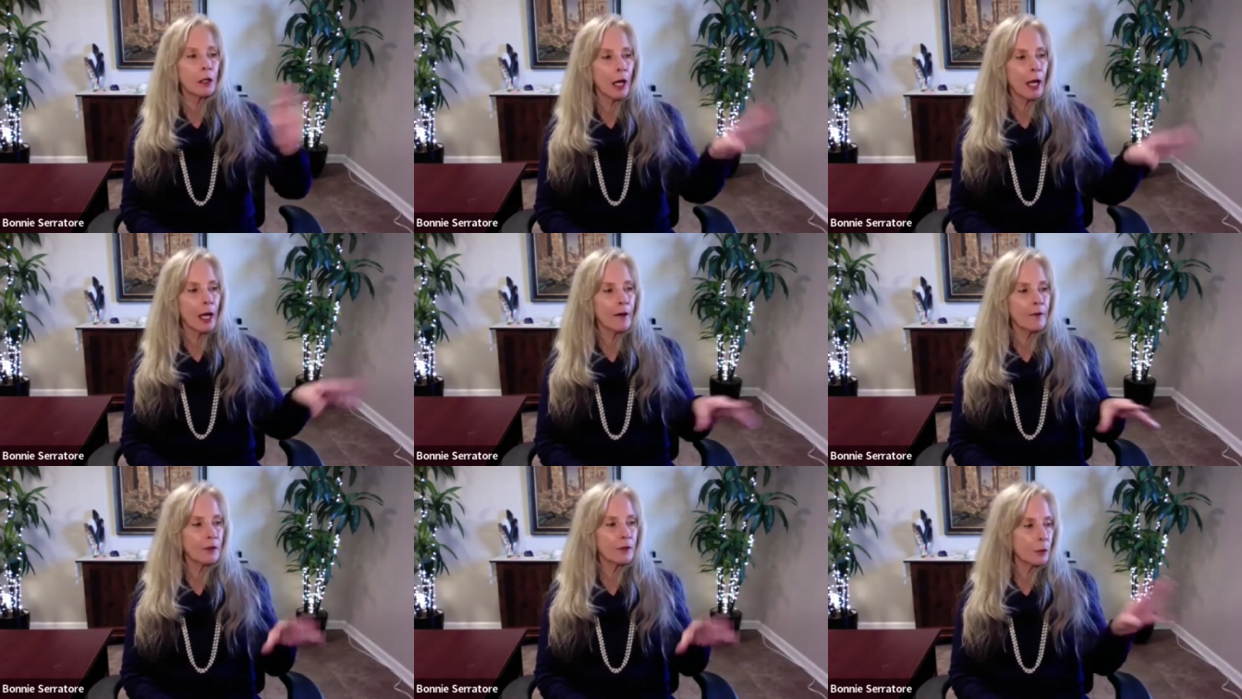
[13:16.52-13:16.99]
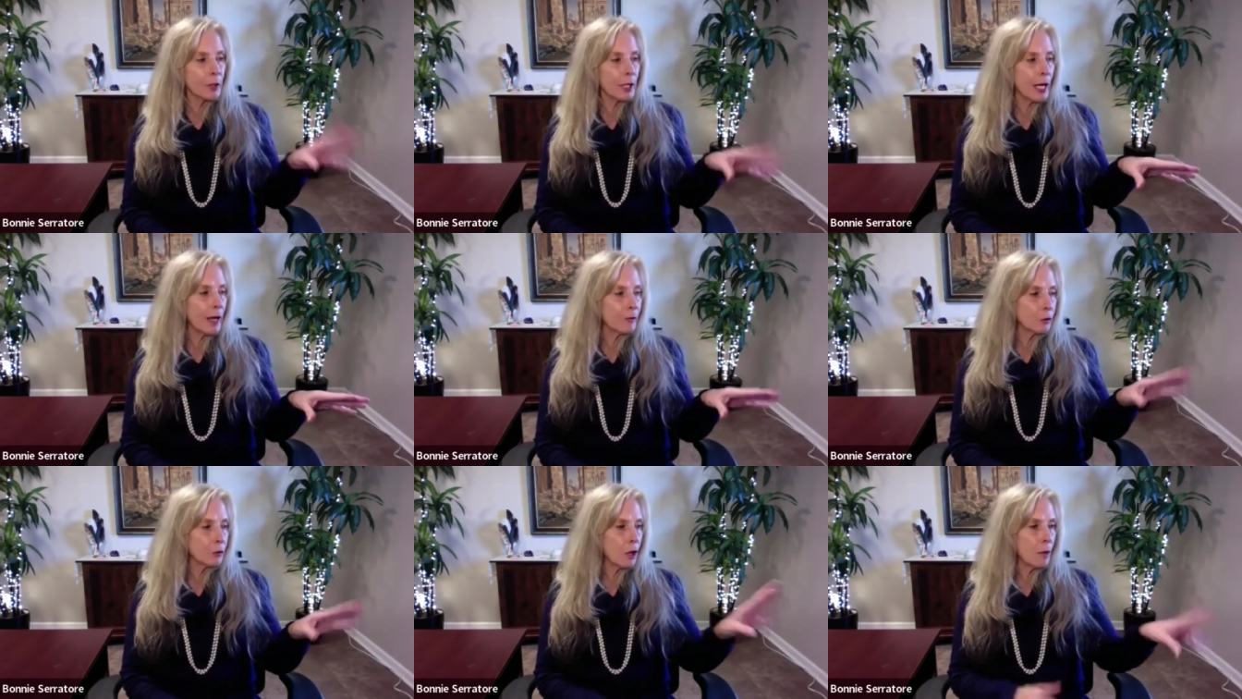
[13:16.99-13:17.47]
our lives,
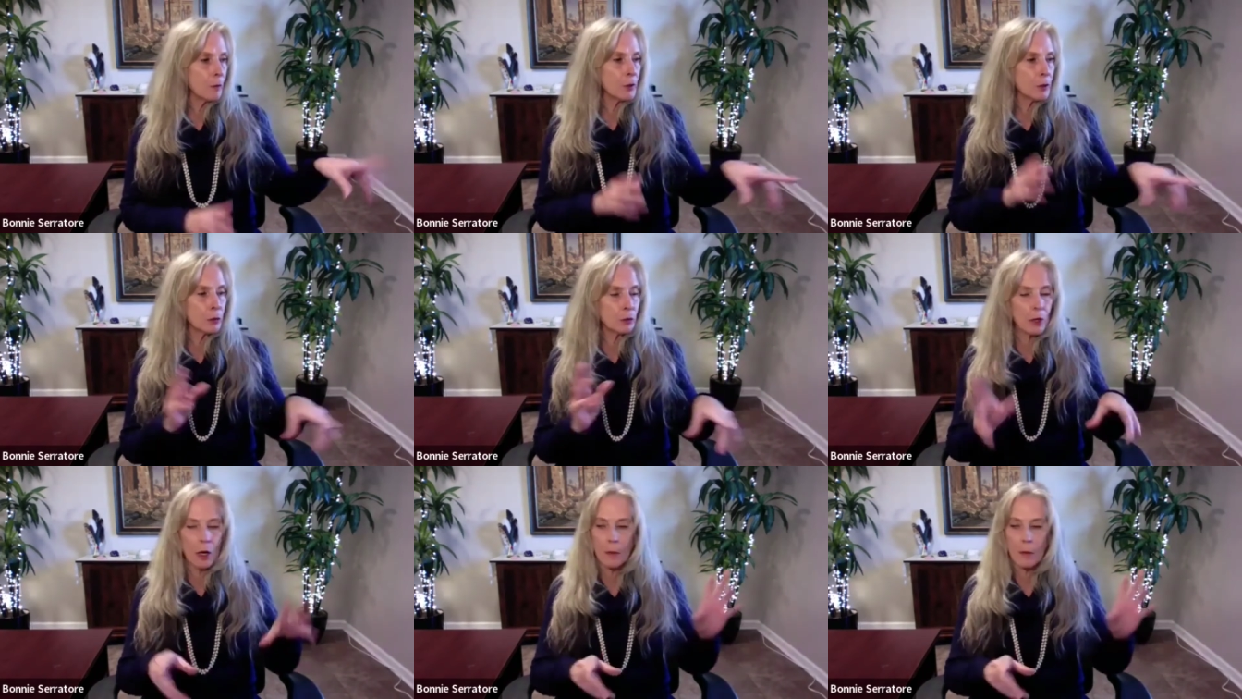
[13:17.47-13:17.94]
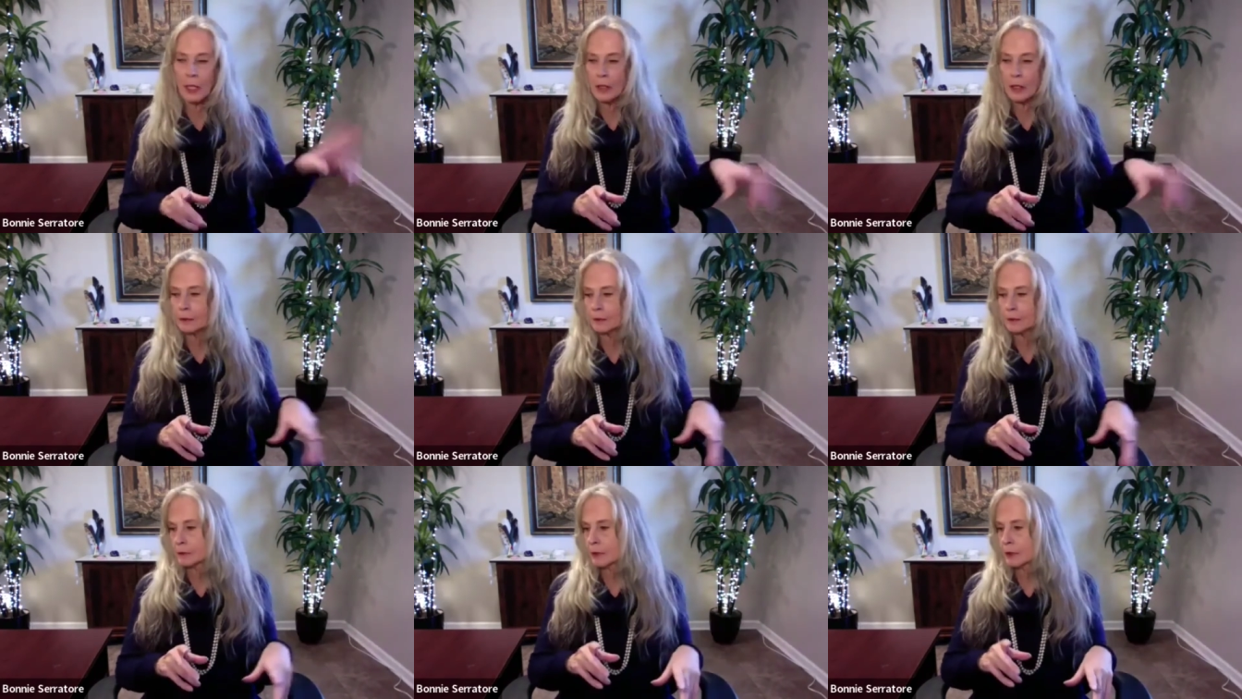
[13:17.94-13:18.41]
we have trauma,
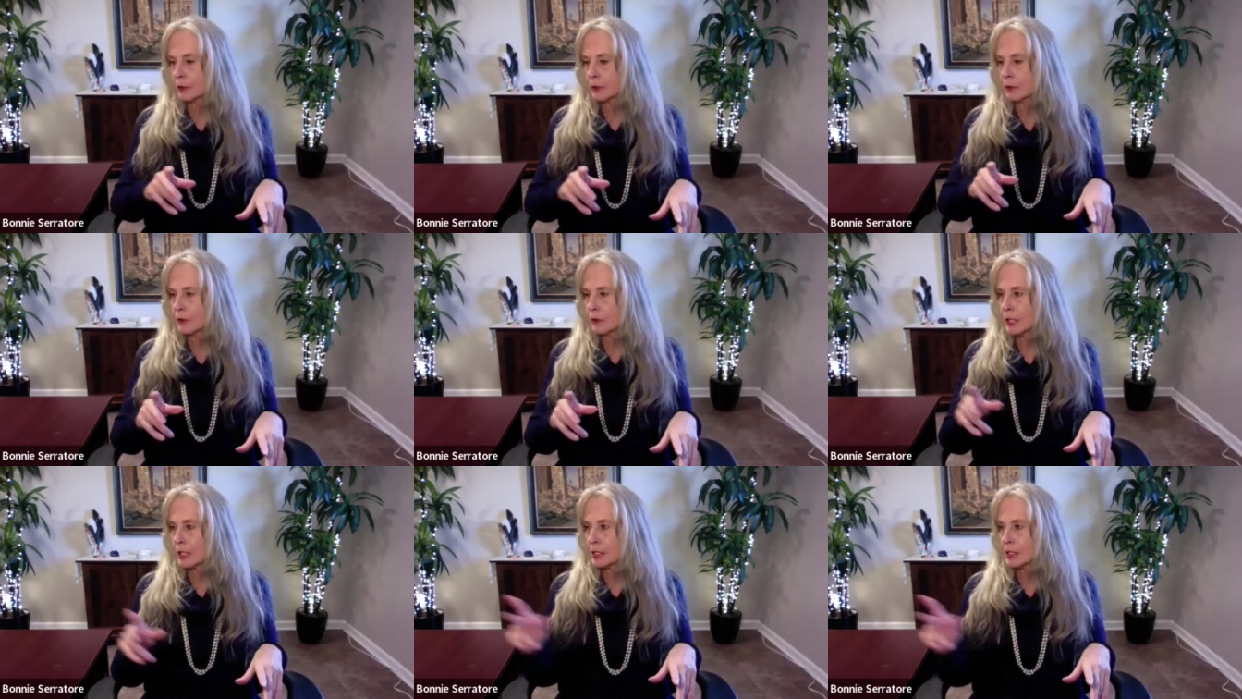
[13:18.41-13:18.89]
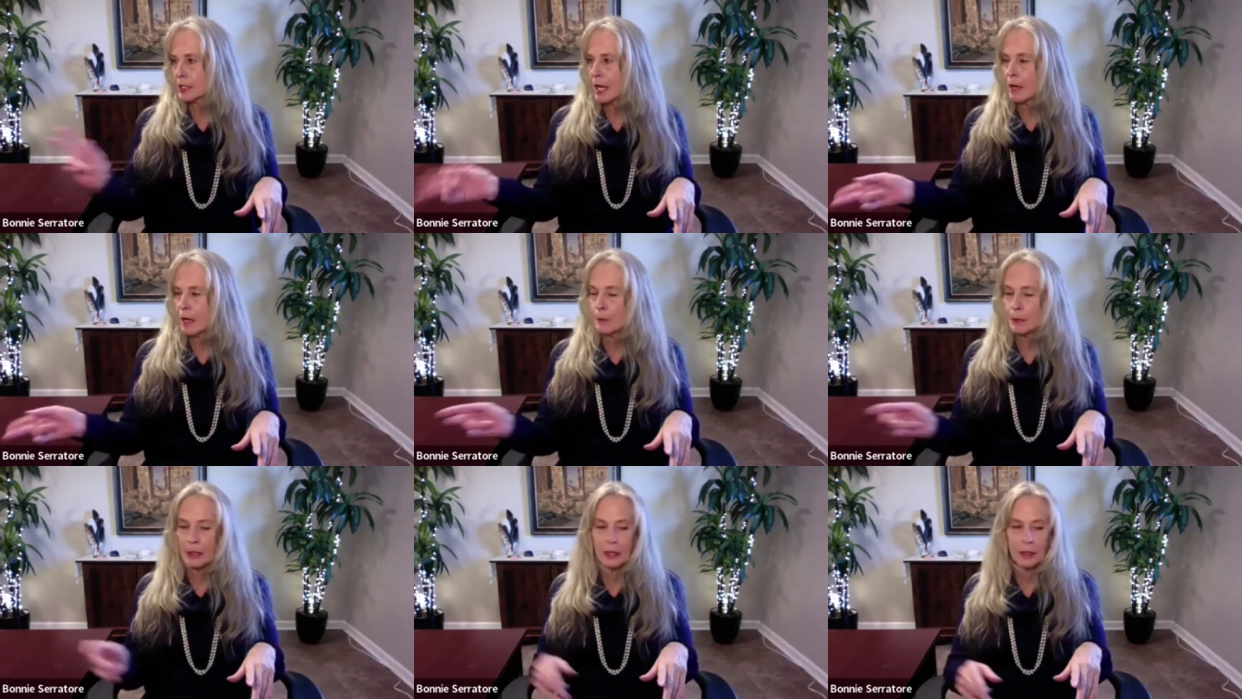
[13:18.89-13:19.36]
drama, you know, things
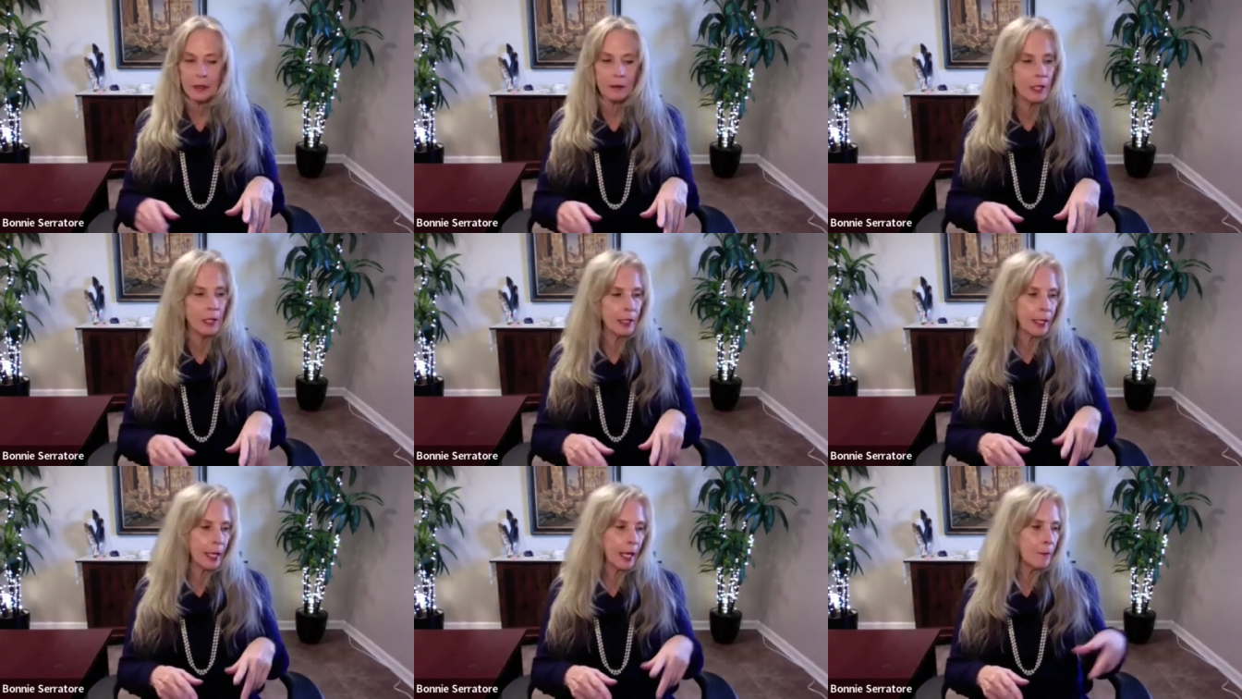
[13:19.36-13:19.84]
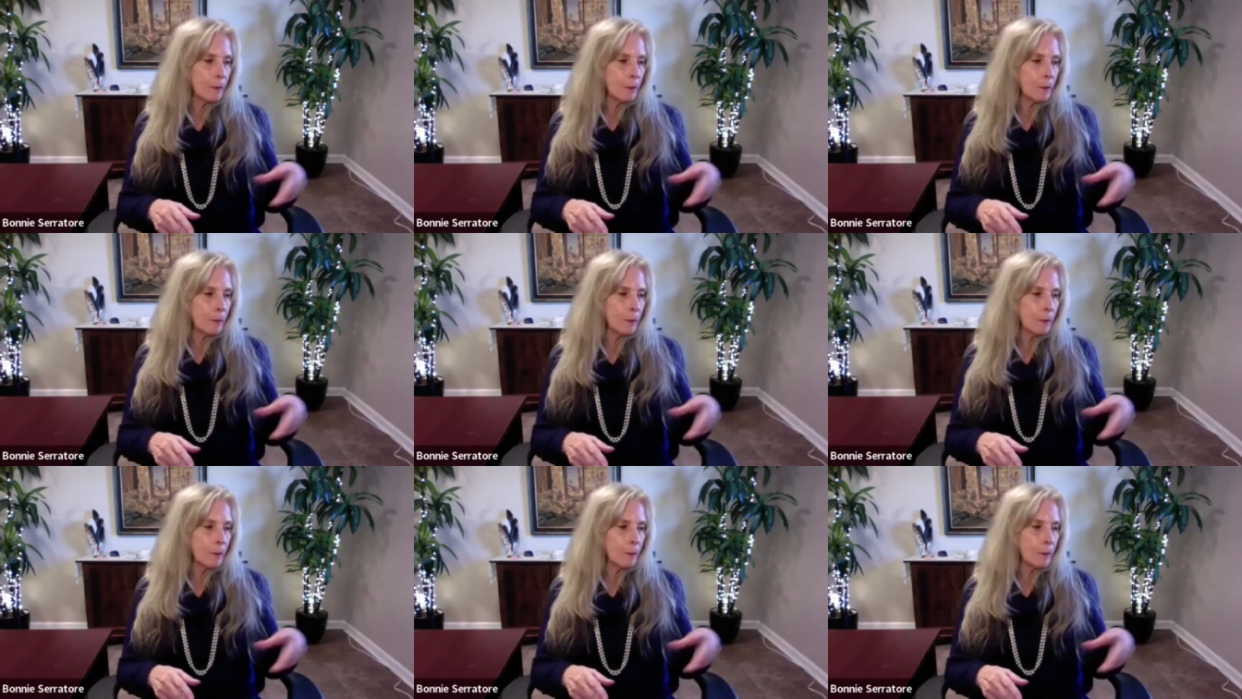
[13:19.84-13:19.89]
happen,